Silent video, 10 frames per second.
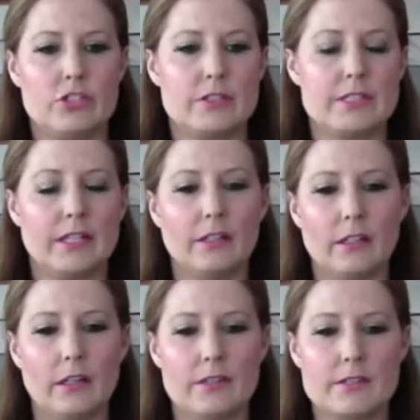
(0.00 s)

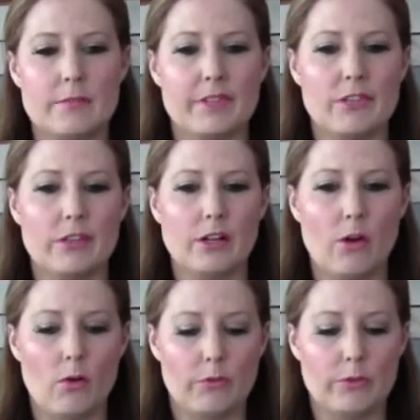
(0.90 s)
Ghirardelli, something you get
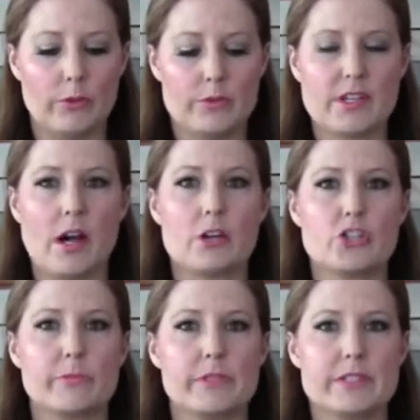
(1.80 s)
at Whole Foods,
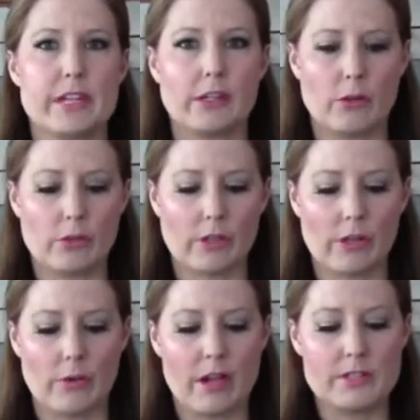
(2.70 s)
100%
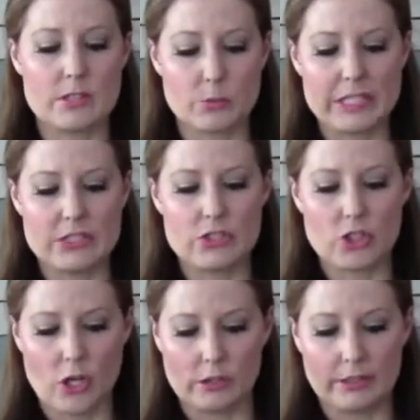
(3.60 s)
cocoa, unsweetened
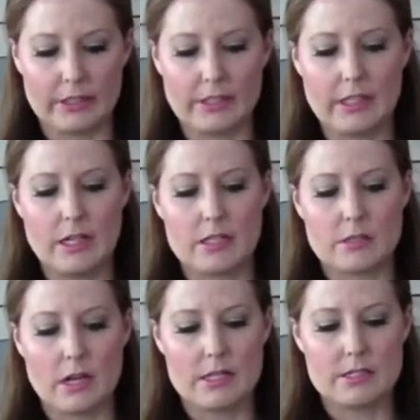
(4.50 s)
chocolate.
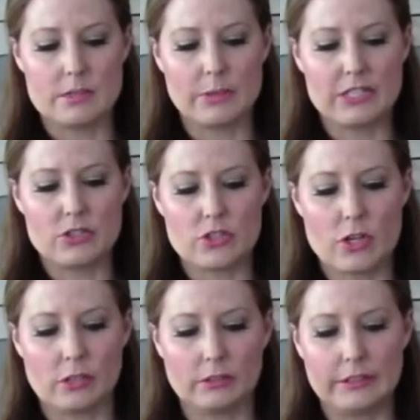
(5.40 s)
So unsweetened
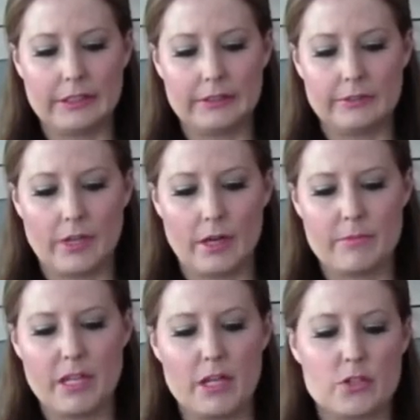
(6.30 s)
chocolate,
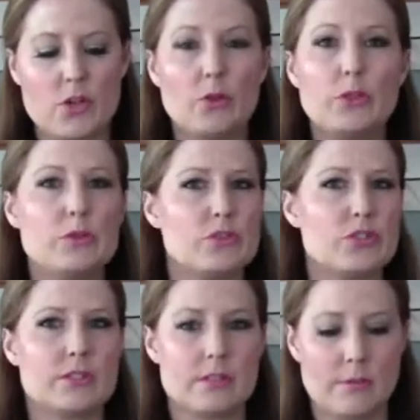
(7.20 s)
don't use
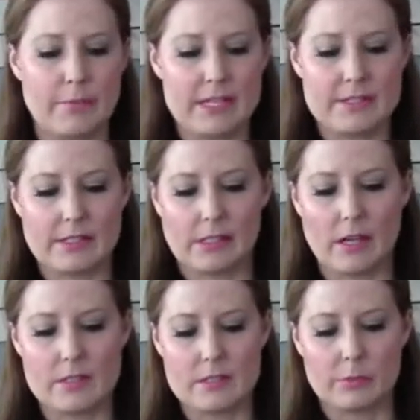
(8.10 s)
just the basic
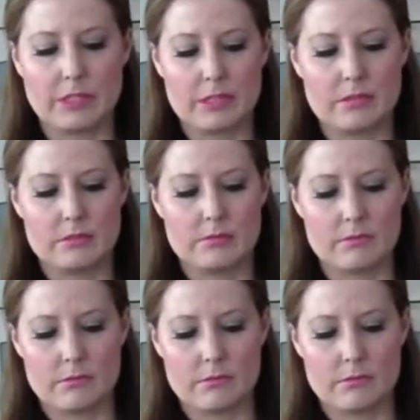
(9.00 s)
unsweetened